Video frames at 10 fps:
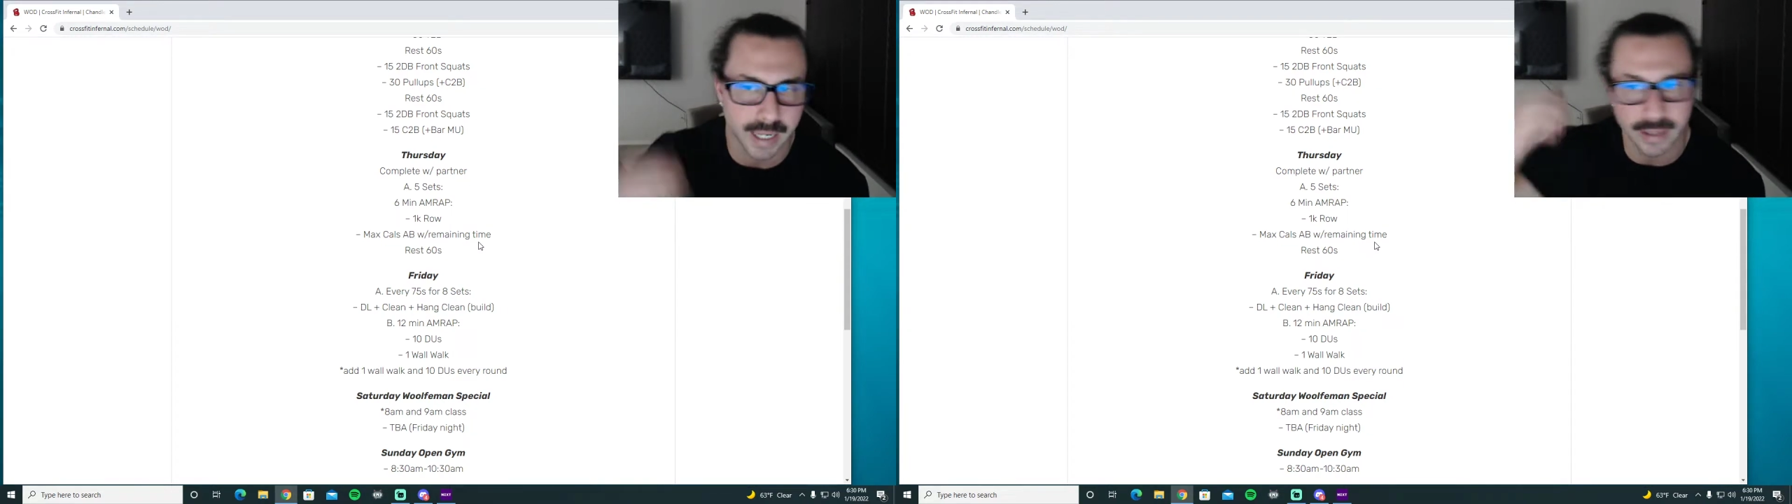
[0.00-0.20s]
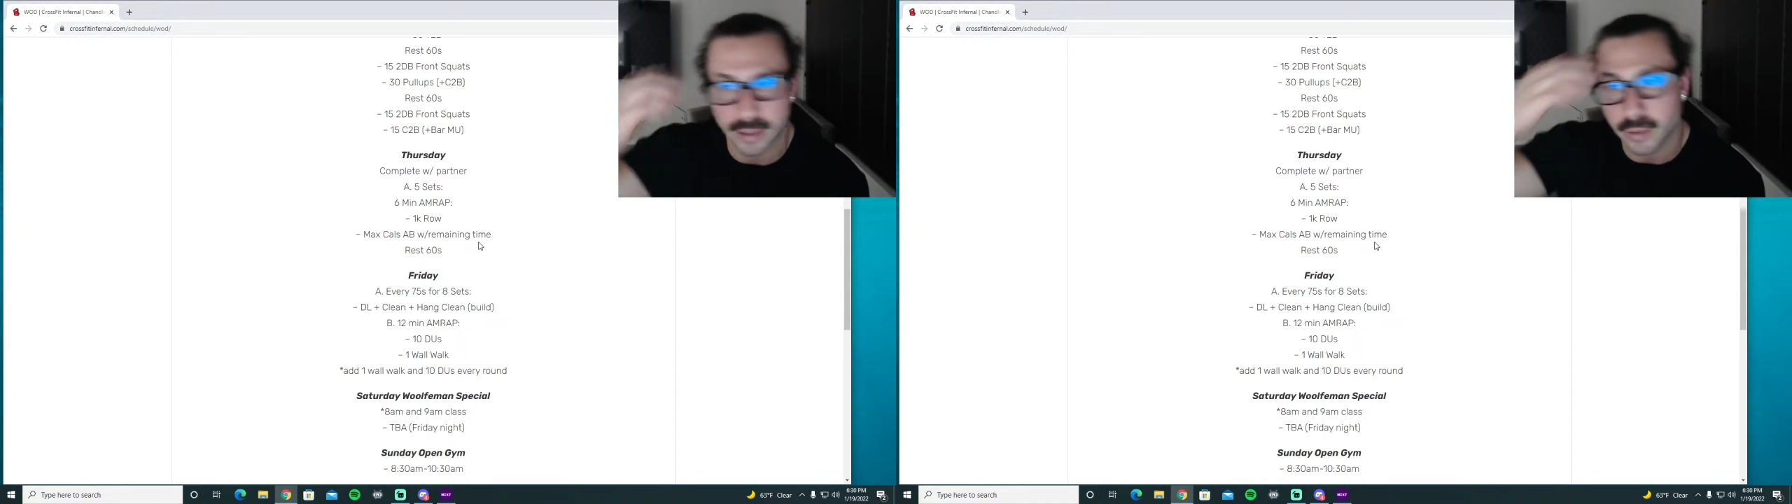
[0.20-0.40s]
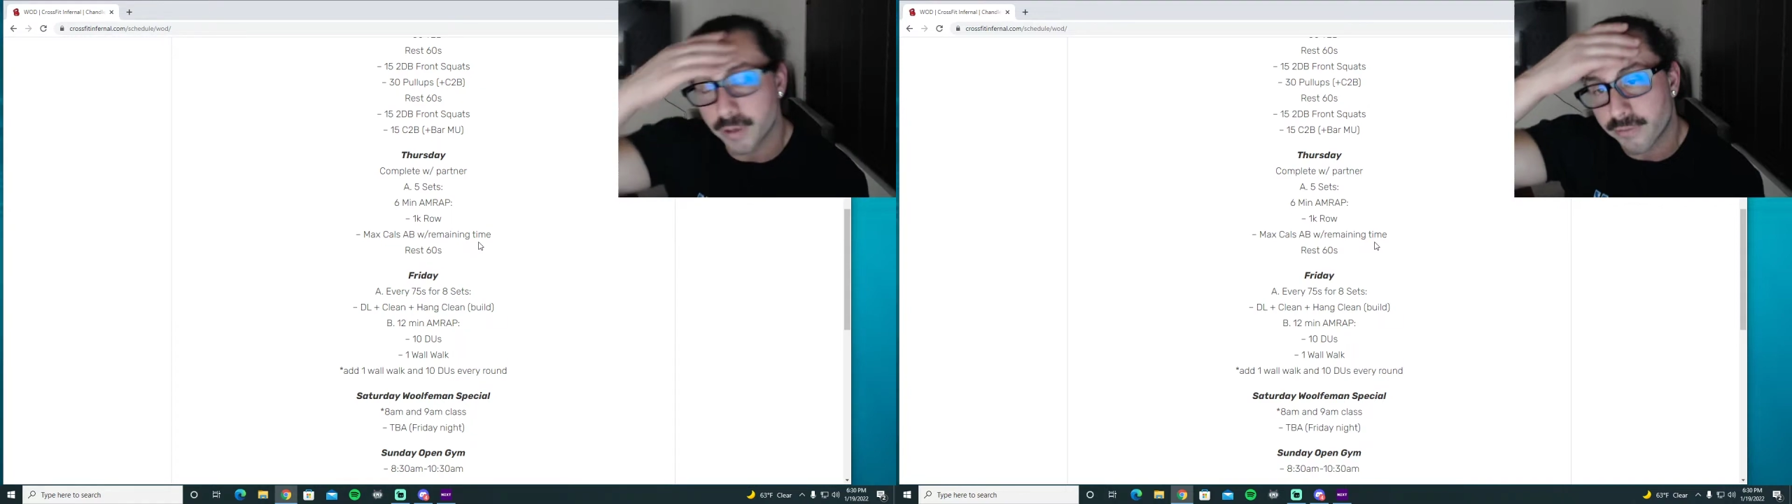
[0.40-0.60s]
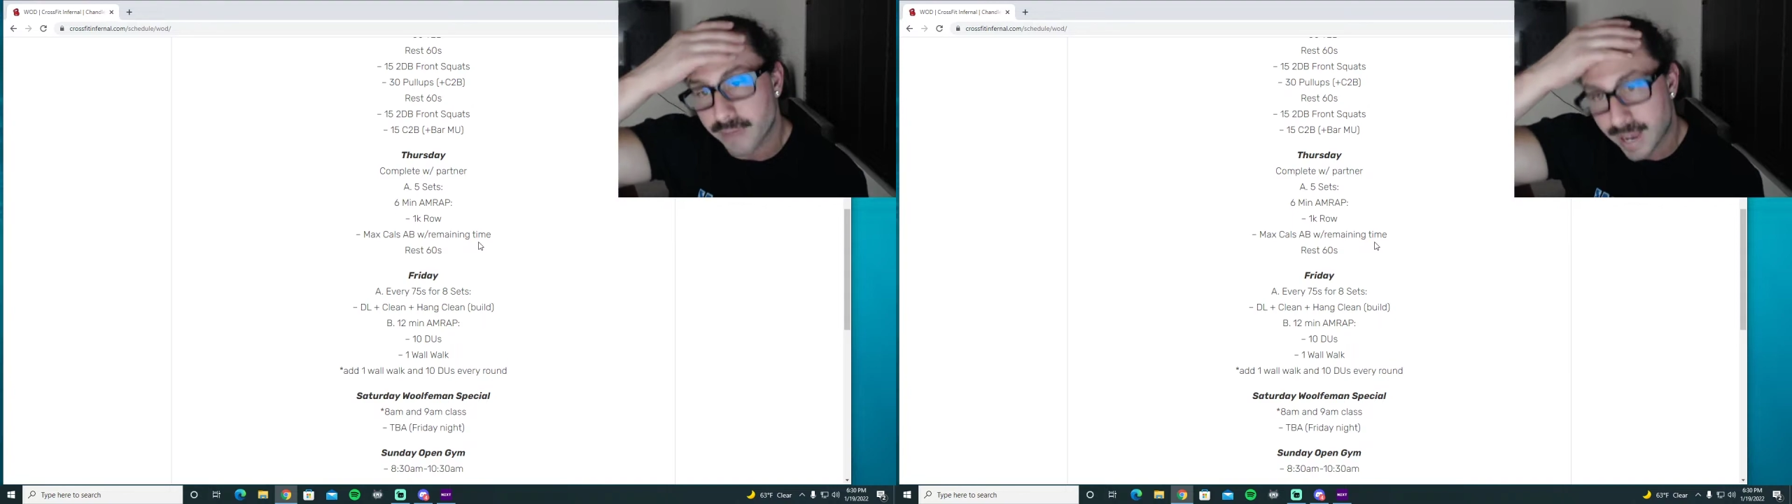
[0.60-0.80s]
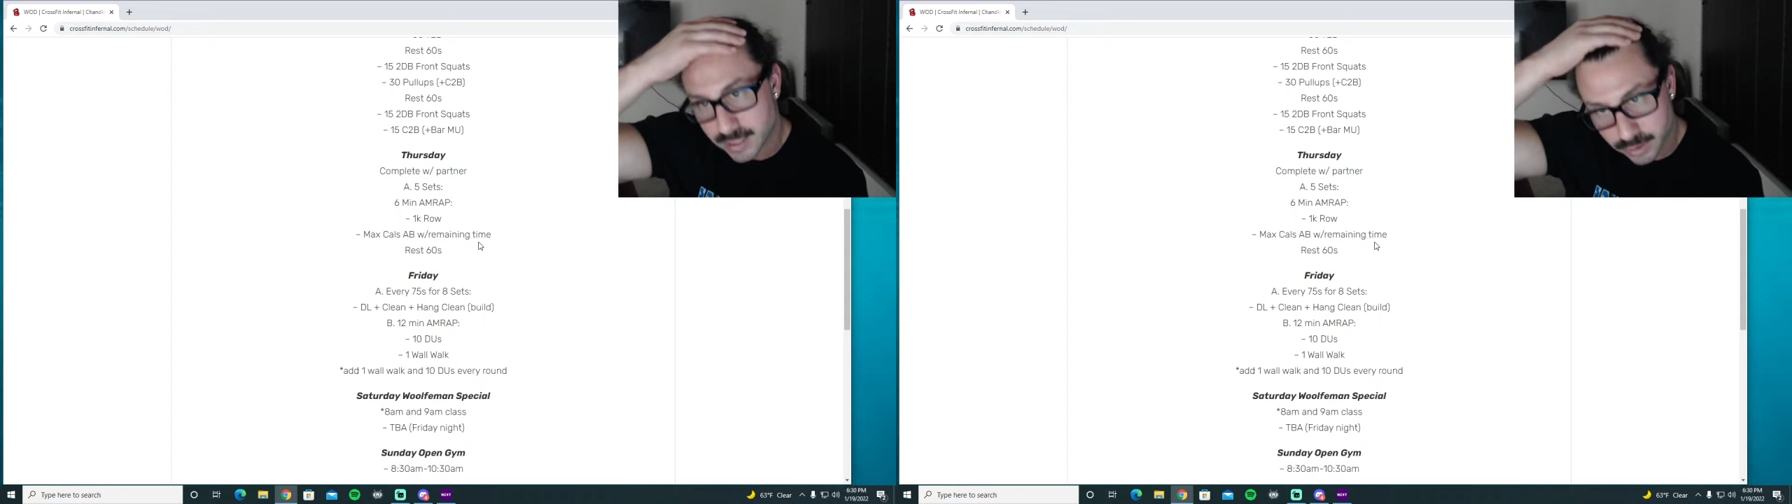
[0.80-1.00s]
a little bit
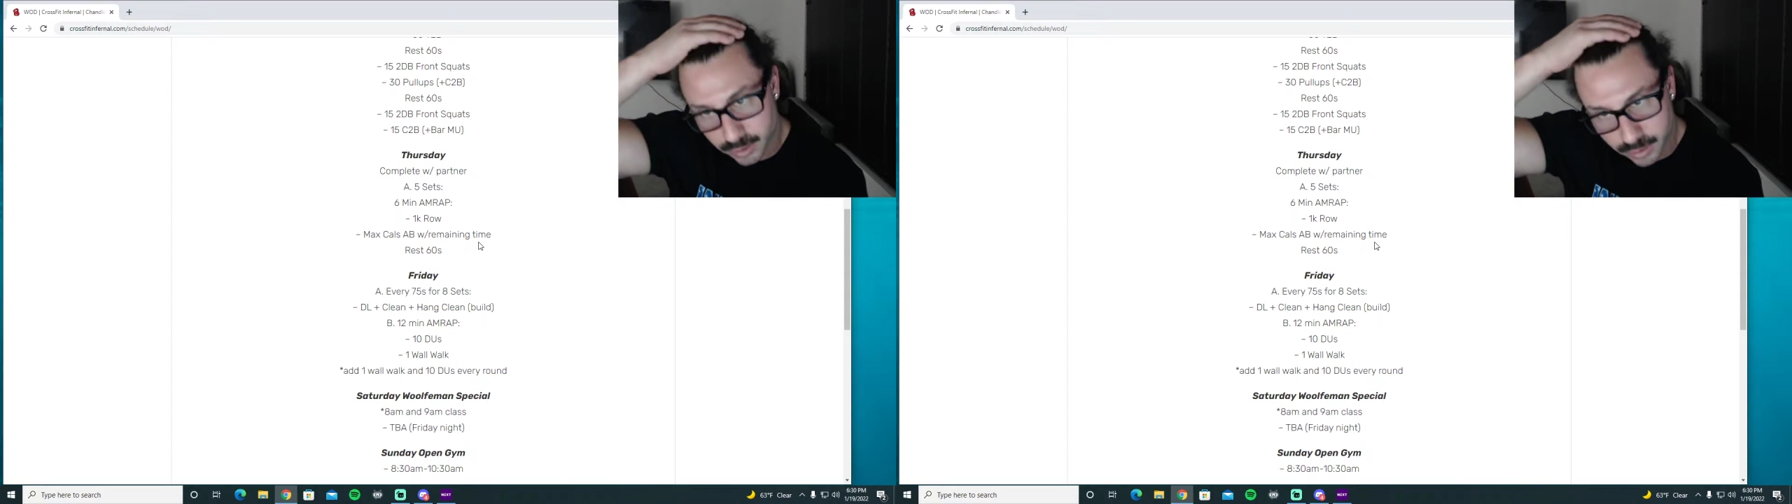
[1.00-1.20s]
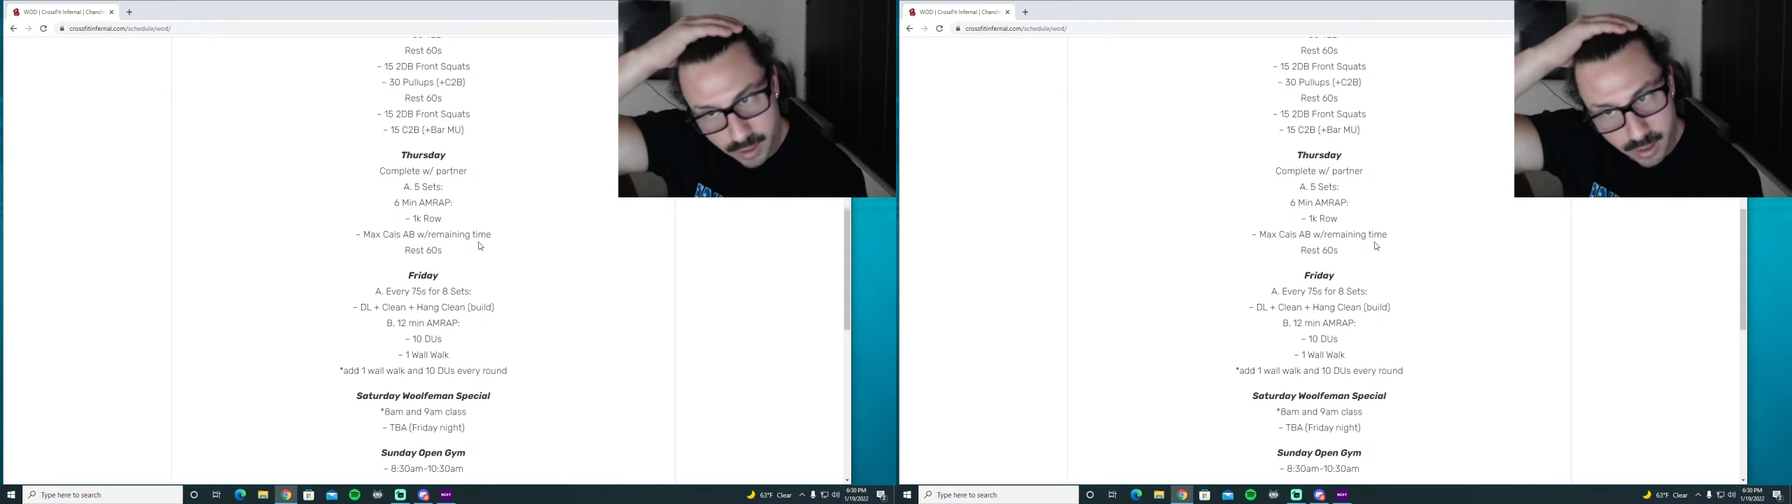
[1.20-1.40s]
faster